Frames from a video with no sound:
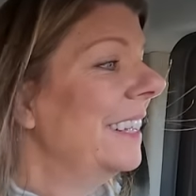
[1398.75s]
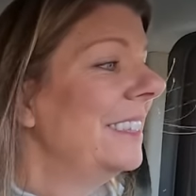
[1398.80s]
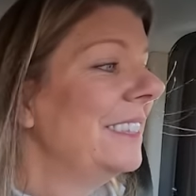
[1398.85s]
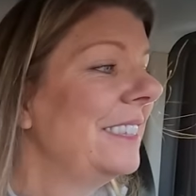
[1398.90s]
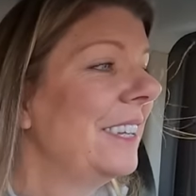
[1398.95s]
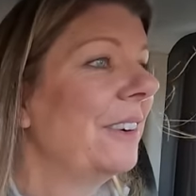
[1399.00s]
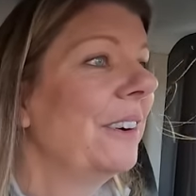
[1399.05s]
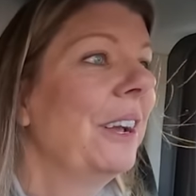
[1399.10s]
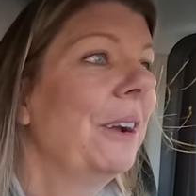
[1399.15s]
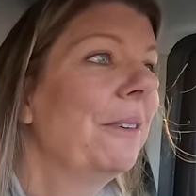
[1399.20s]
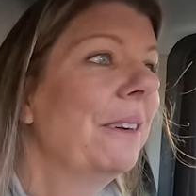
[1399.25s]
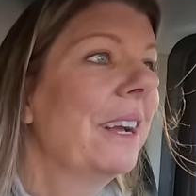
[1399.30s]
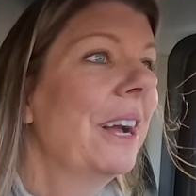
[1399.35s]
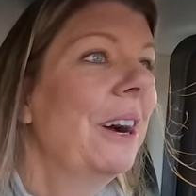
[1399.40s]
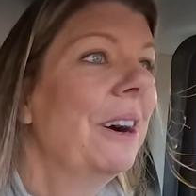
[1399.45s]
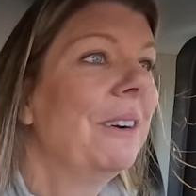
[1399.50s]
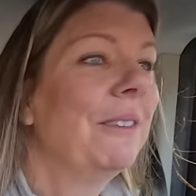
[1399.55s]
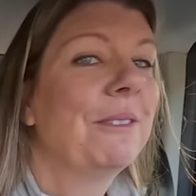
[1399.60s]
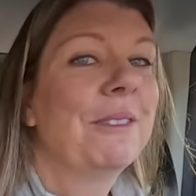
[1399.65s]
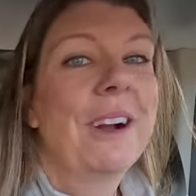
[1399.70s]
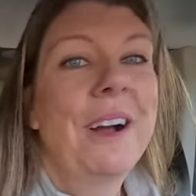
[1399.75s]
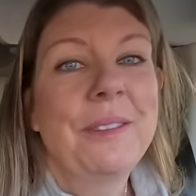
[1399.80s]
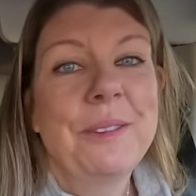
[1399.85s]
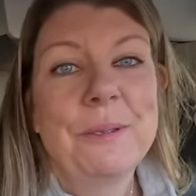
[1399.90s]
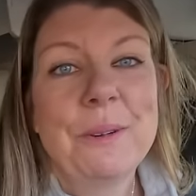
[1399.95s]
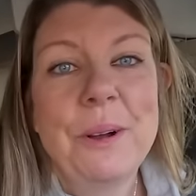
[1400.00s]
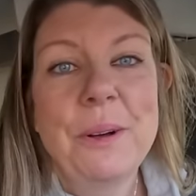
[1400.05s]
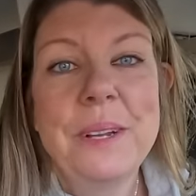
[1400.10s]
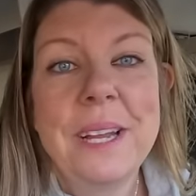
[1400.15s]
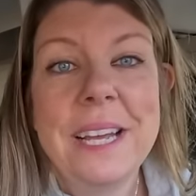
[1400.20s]
So here we go. We're on the
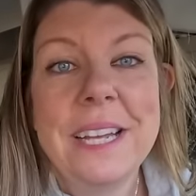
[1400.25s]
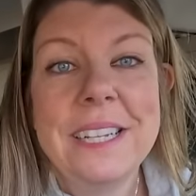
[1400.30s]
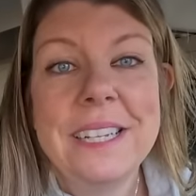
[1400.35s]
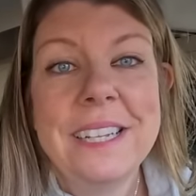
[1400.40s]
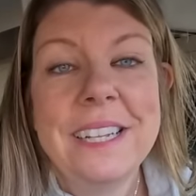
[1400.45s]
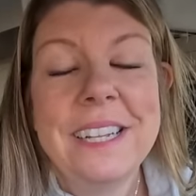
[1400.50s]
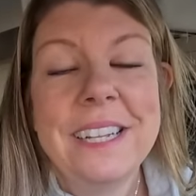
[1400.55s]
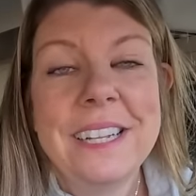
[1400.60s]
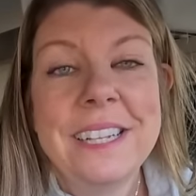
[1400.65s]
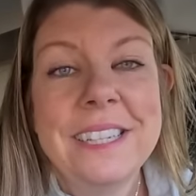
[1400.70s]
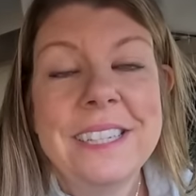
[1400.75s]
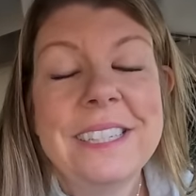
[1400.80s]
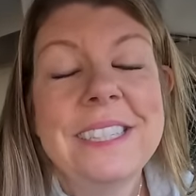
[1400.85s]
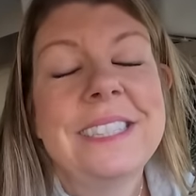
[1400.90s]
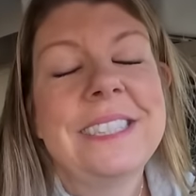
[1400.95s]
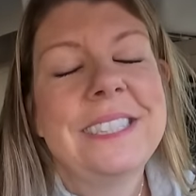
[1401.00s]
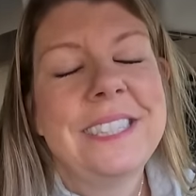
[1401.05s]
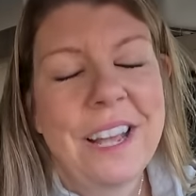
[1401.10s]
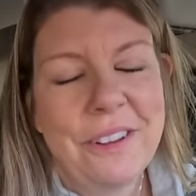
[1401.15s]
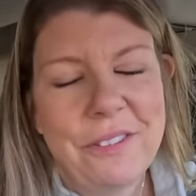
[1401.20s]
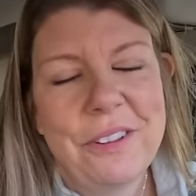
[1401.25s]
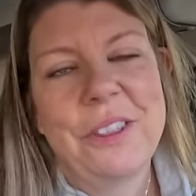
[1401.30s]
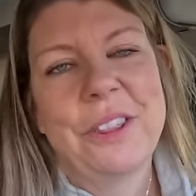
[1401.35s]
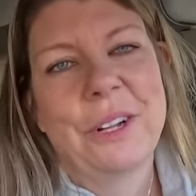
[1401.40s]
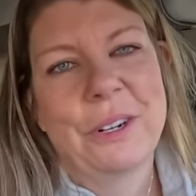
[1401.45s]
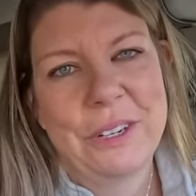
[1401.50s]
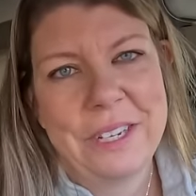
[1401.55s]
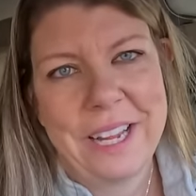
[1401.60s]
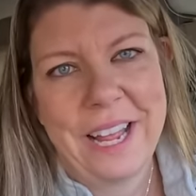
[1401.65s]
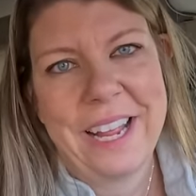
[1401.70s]
road at
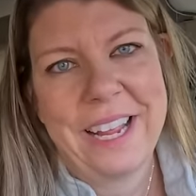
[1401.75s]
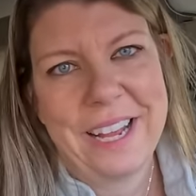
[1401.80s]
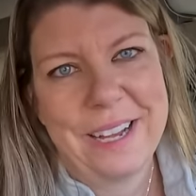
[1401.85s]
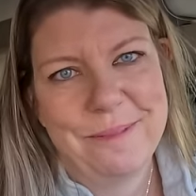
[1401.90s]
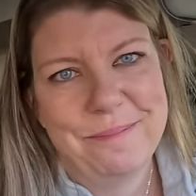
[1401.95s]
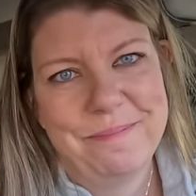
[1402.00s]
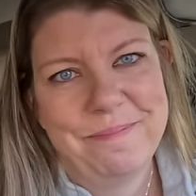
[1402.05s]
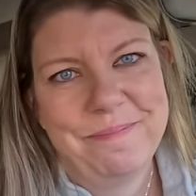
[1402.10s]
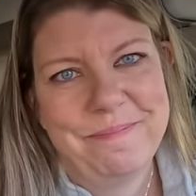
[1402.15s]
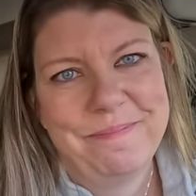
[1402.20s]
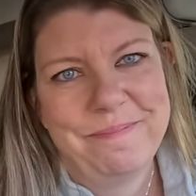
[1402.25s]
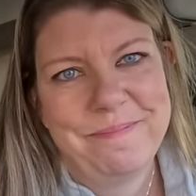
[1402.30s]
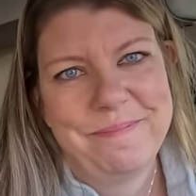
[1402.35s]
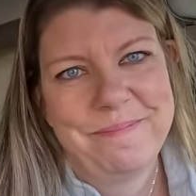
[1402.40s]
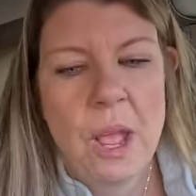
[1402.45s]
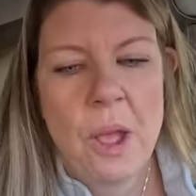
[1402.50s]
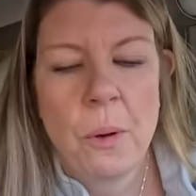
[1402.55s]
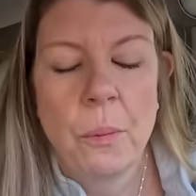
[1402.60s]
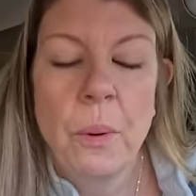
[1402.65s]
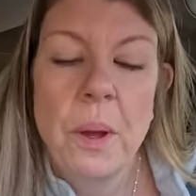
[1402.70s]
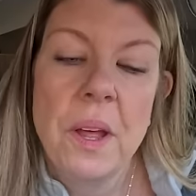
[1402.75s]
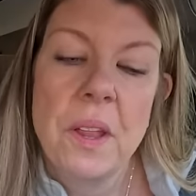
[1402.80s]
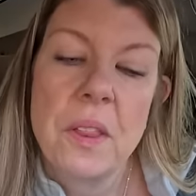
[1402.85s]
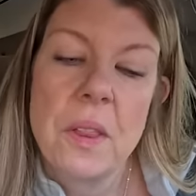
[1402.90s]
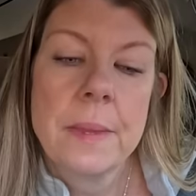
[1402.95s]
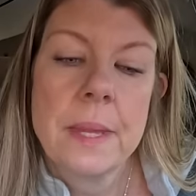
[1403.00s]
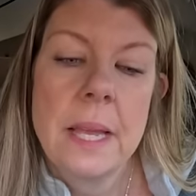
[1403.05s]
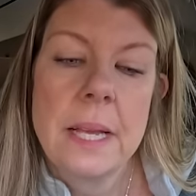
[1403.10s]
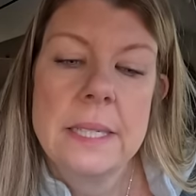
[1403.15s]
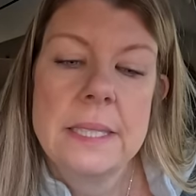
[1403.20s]
7:30 a.m. with
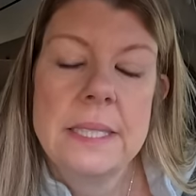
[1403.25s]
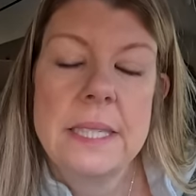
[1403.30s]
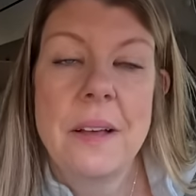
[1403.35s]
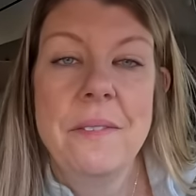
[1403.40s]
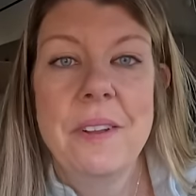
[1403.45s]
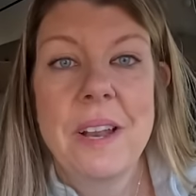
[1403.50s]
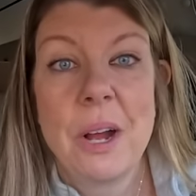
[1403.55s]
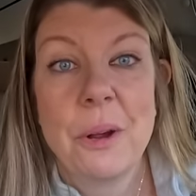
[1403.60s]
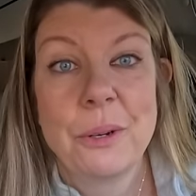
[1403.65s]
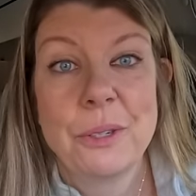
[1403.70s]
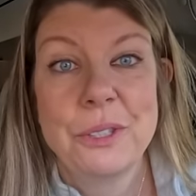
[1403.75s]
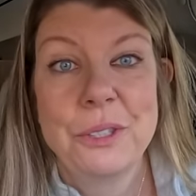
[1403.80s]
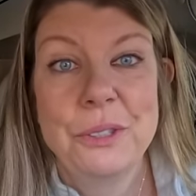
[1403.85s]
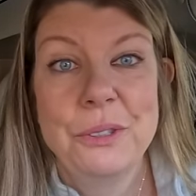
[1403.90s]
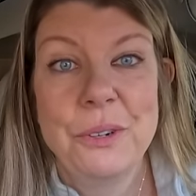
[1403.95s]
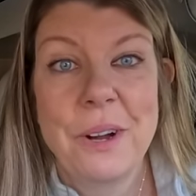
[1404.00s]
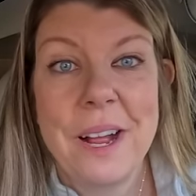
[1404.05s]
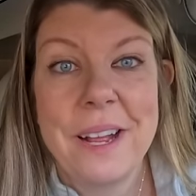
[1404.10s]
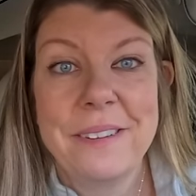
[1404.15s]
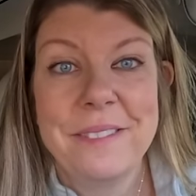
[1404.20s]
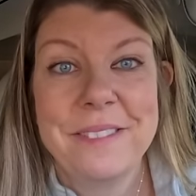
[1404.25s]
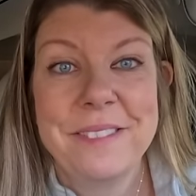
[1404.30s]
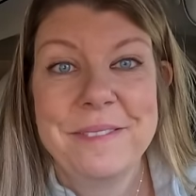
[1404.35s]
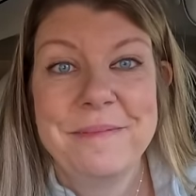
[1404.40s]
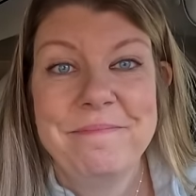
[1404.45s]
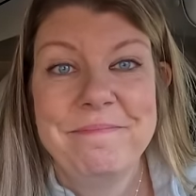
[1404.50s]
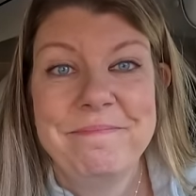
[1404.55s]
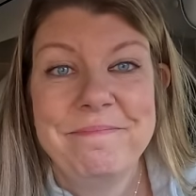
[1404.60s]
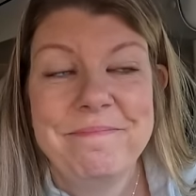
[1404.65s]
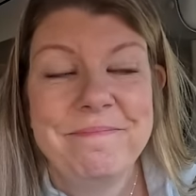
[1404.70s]
7 hours to drive.
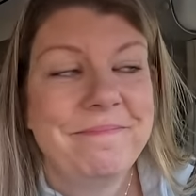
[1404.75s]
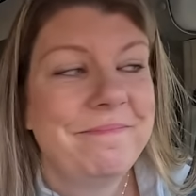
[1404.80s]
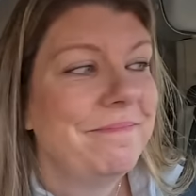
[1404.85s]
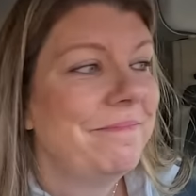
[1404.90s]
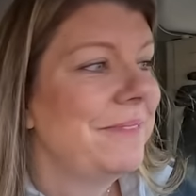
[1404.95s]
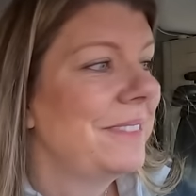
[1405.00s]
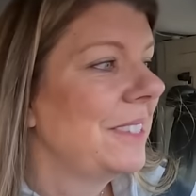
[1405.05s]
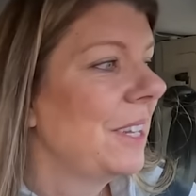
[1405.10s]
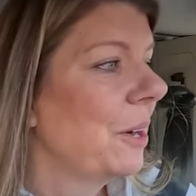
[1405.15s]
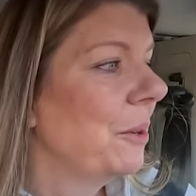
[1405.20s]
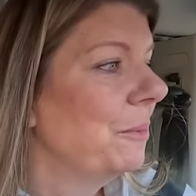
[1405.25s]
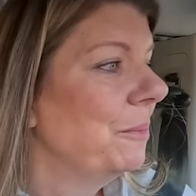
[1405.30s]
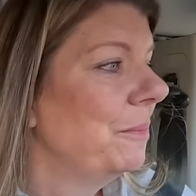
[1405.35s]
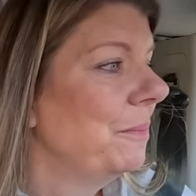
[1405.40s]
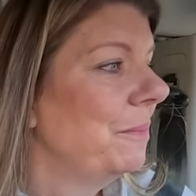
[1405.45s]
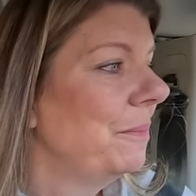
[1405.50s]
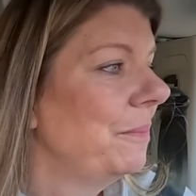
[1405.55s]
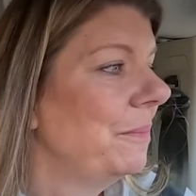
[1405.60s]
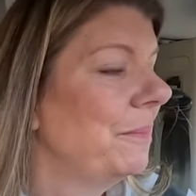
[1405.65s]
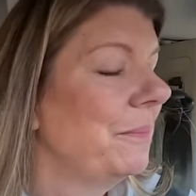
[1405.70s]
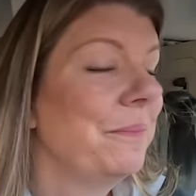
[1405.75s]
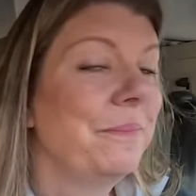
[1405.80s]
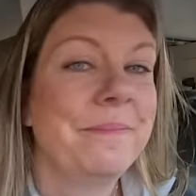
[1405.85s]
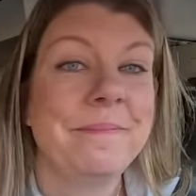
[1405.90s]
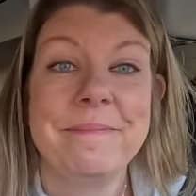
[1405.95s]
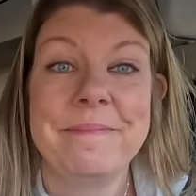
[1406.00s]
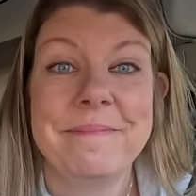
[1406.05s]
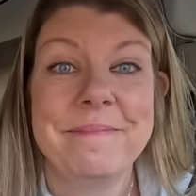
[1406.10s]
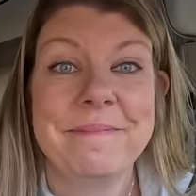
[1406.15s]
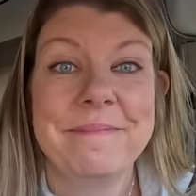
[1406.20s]
So
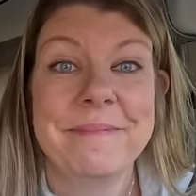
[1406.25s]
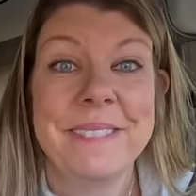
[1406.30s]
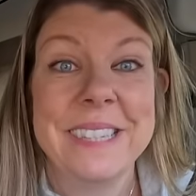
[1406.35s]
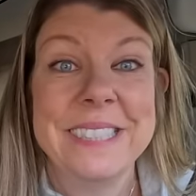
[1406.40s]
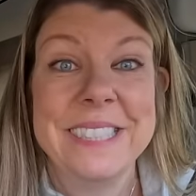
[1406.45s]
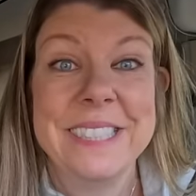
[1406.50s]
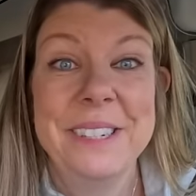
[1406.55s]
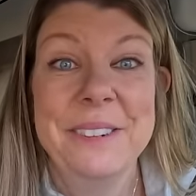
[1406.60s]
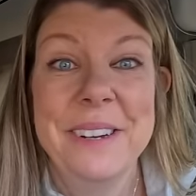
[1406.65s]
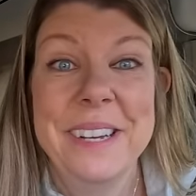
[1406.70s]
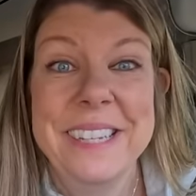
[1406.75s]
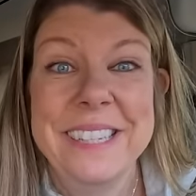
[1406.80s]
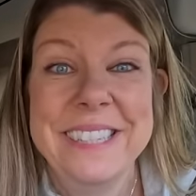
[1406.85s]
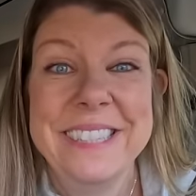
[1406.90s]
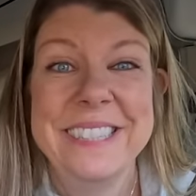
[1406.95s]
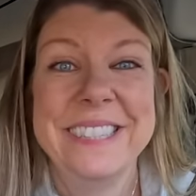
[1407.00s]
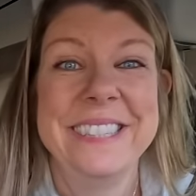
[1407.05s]
let's do it.